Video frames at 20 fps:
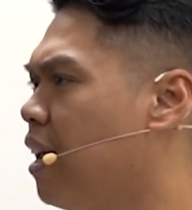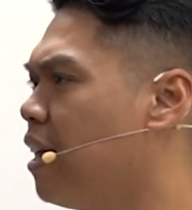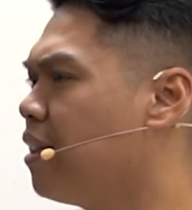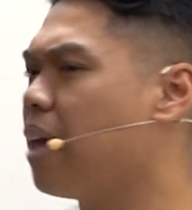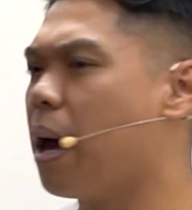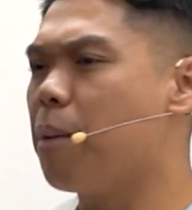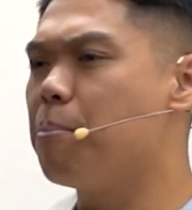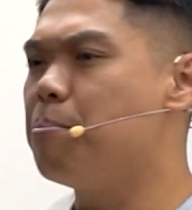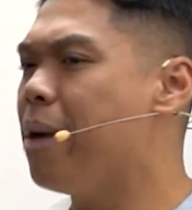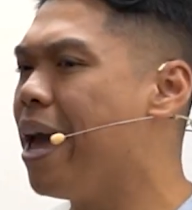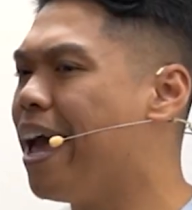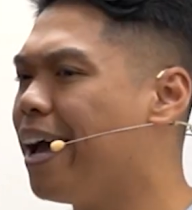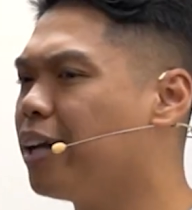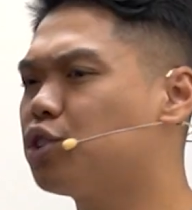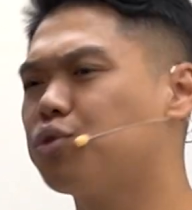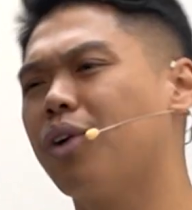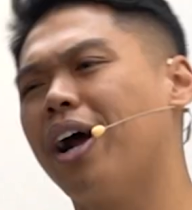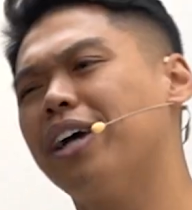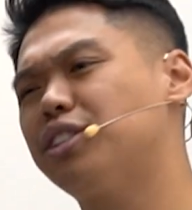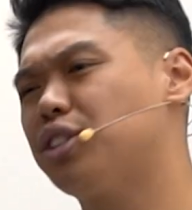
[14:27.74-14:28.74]
that man
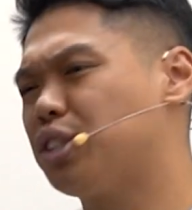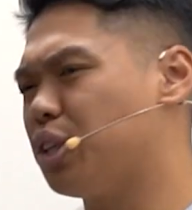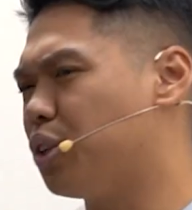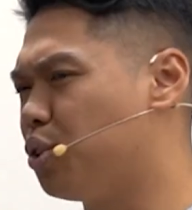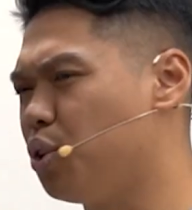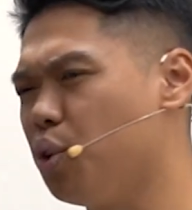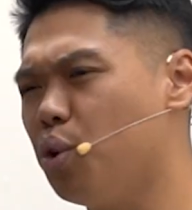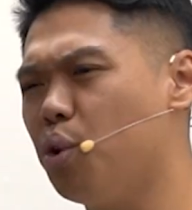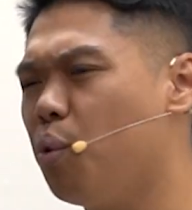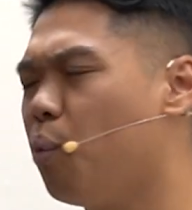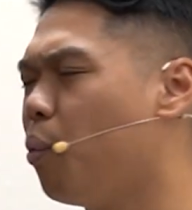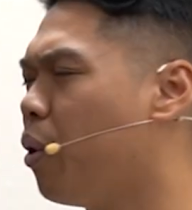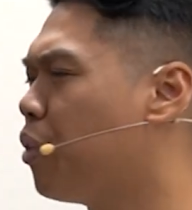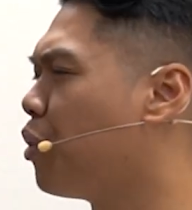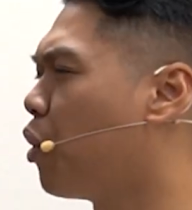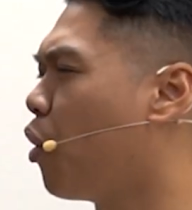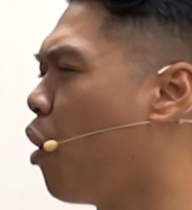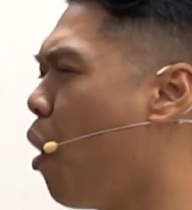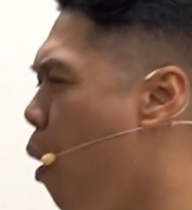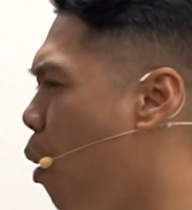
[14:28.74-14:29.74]
tries to do with
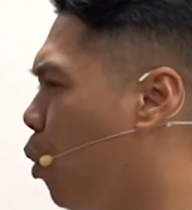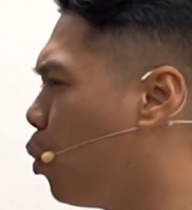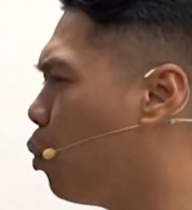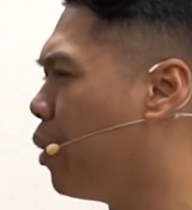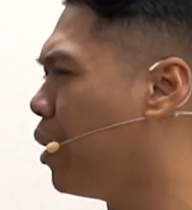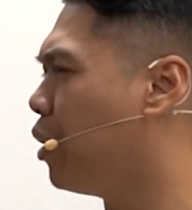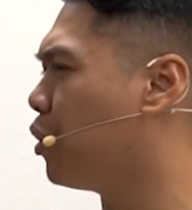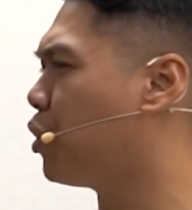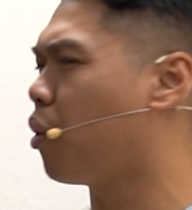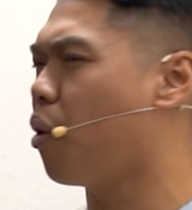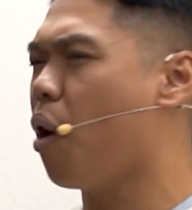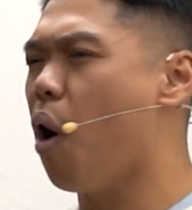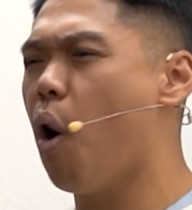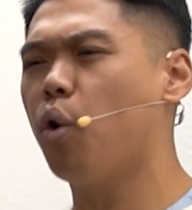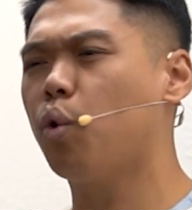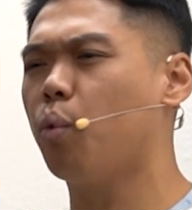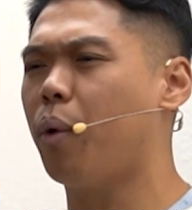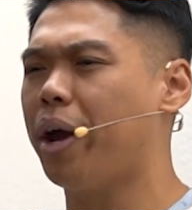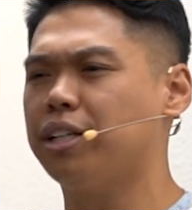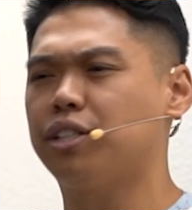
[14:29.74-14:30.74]
their own will, their
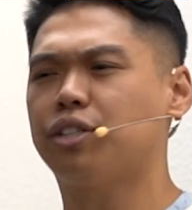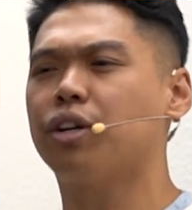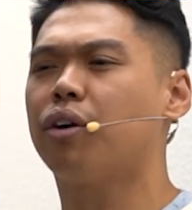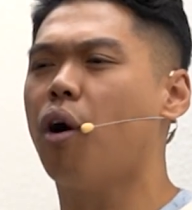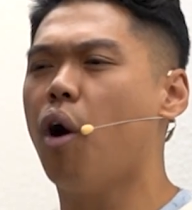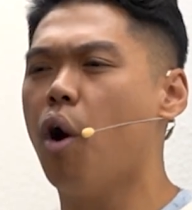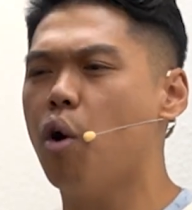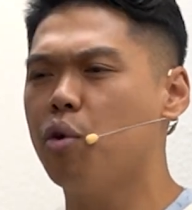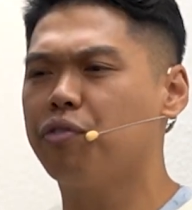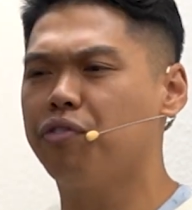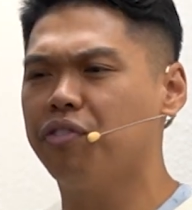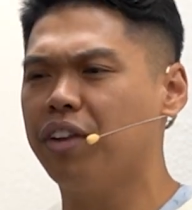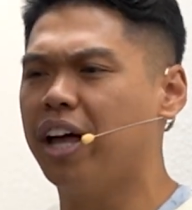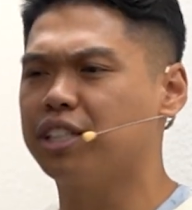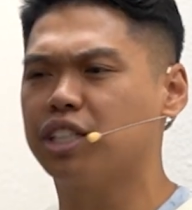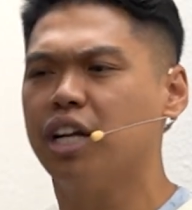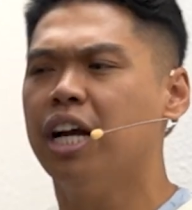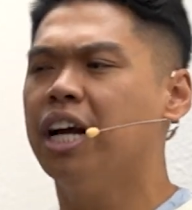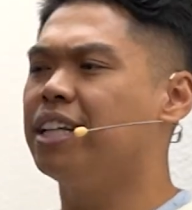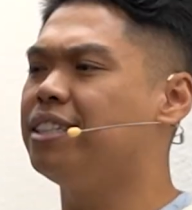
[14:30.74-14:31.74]
own ways, their own
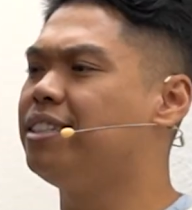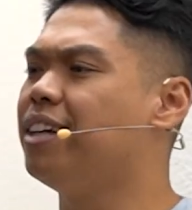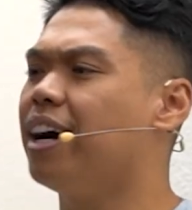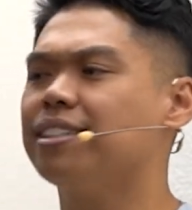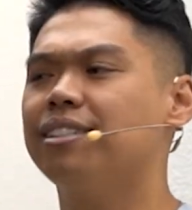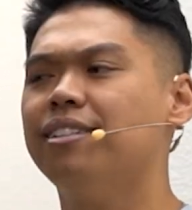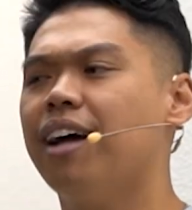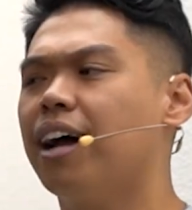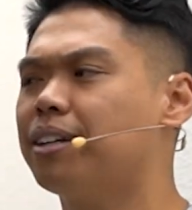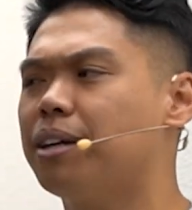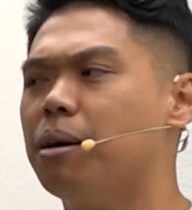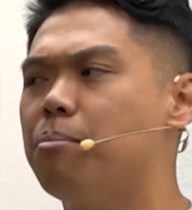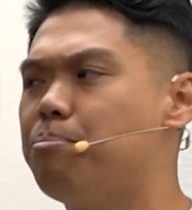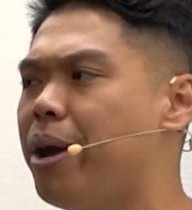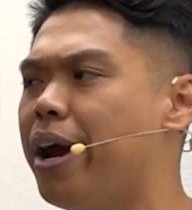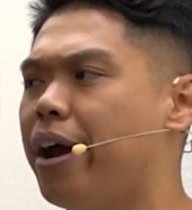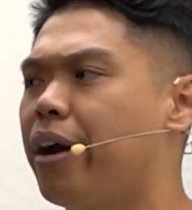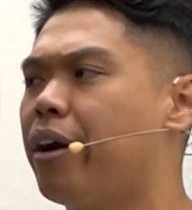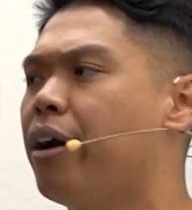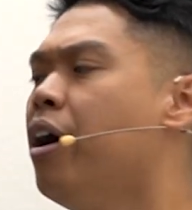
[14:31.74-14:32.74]
flesh, does not
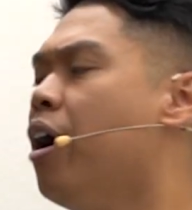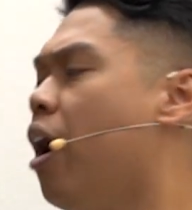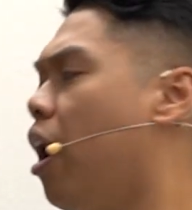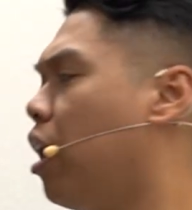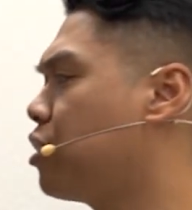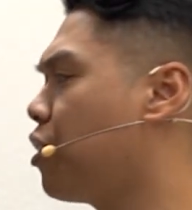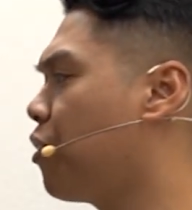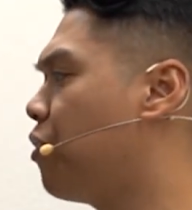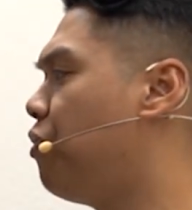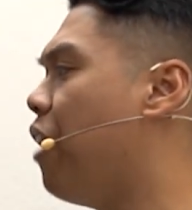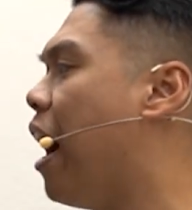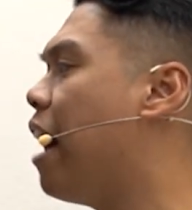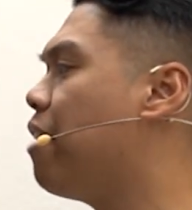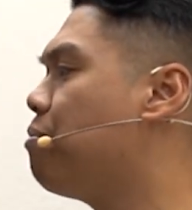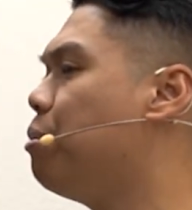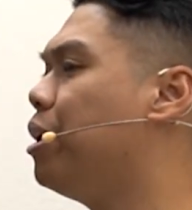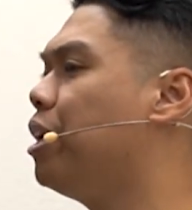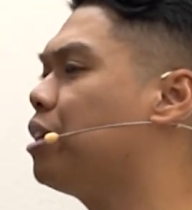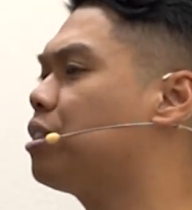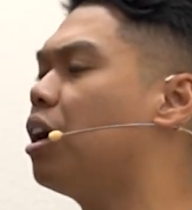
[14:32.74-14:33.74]
compare under 5
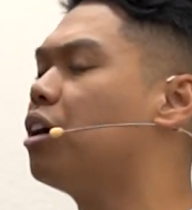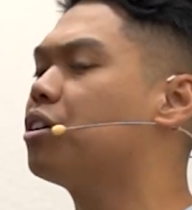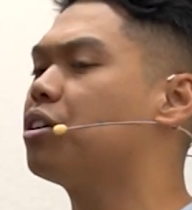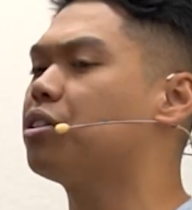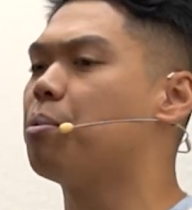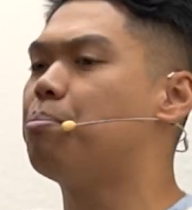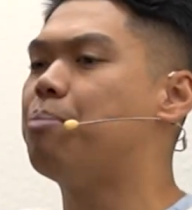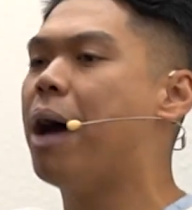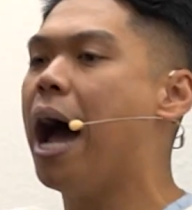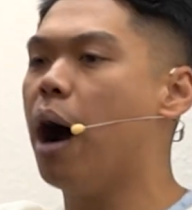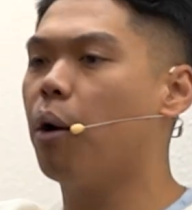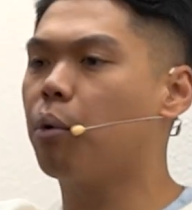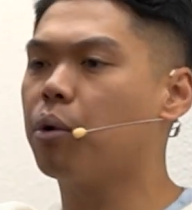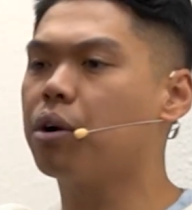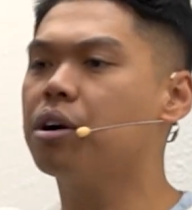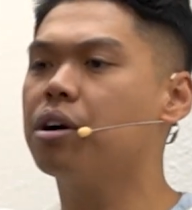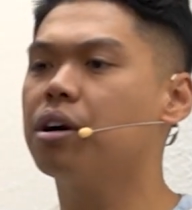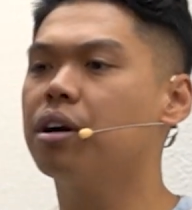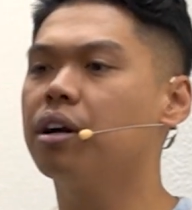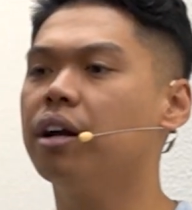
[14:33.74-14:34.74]
minutes under the
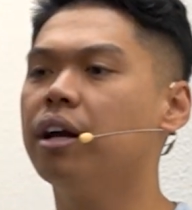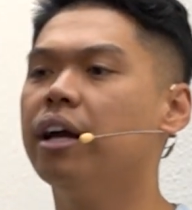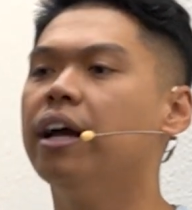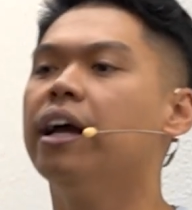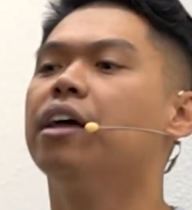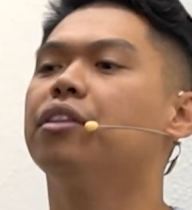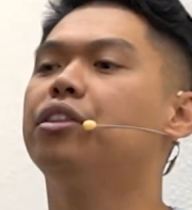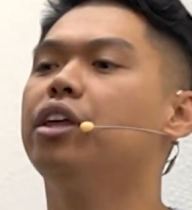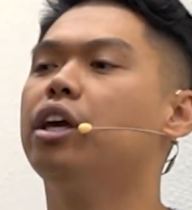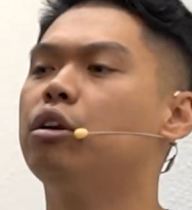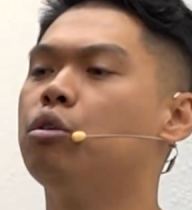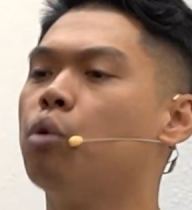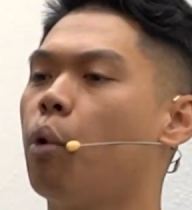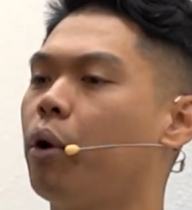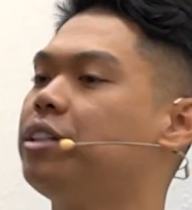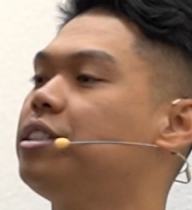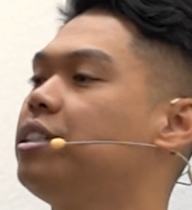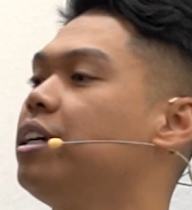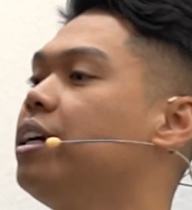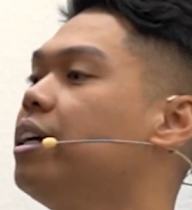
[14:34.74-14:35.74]
power, the
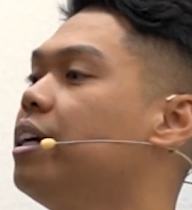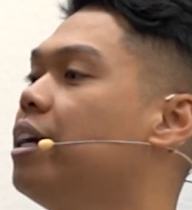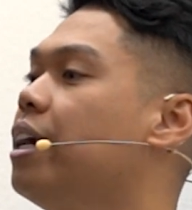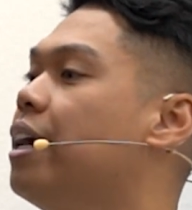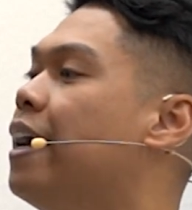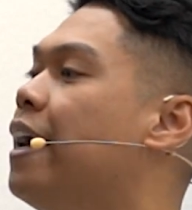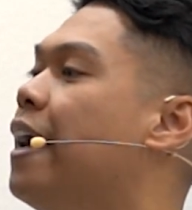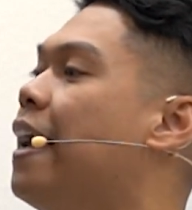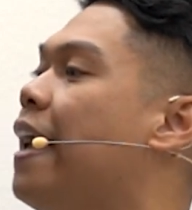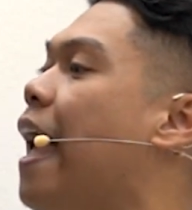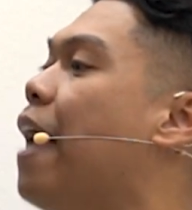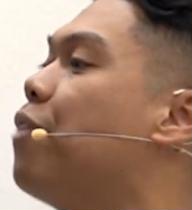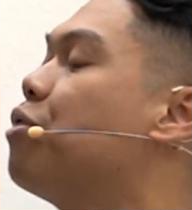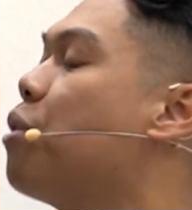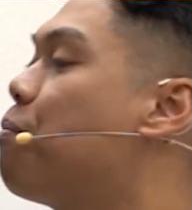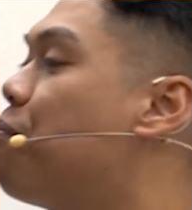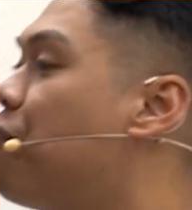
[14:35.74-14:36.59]
anointing, and the